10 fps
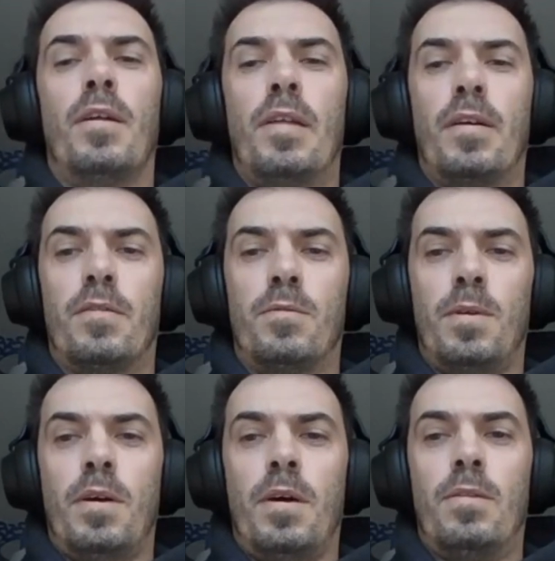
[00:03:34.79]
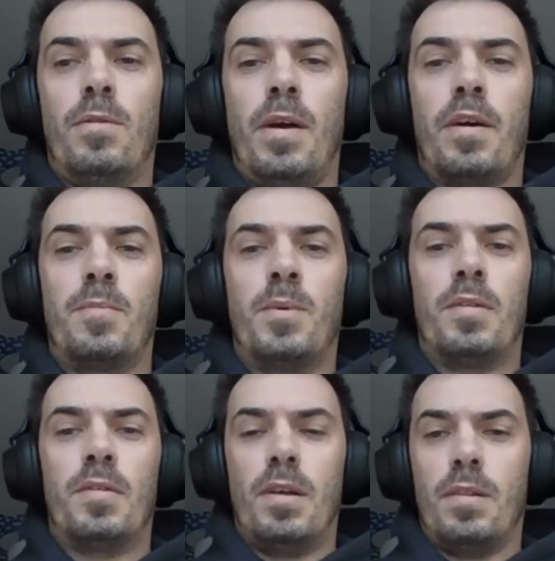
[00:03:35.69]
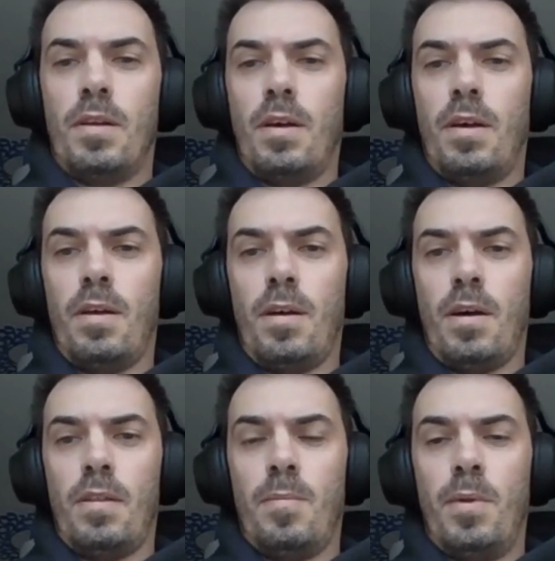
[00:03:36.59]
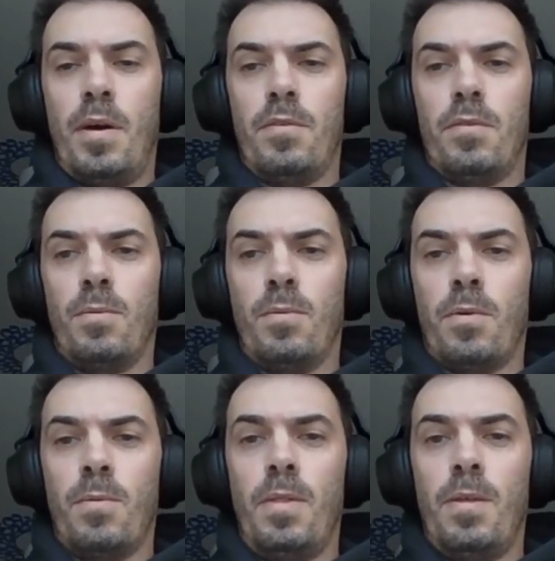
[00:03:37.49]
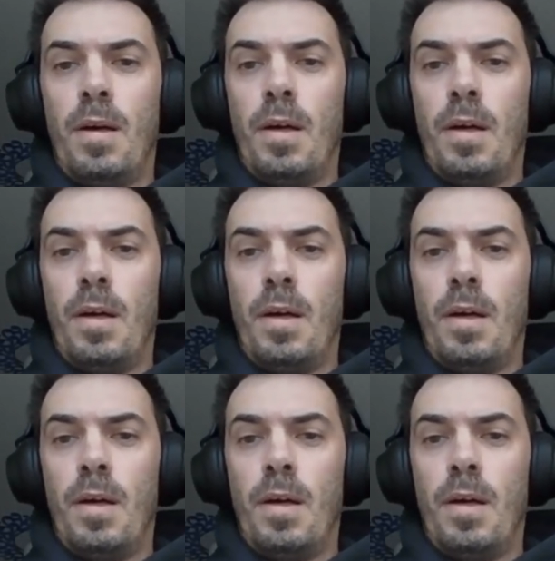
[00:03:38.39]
thanks to the experts that I had the pleasure to work with.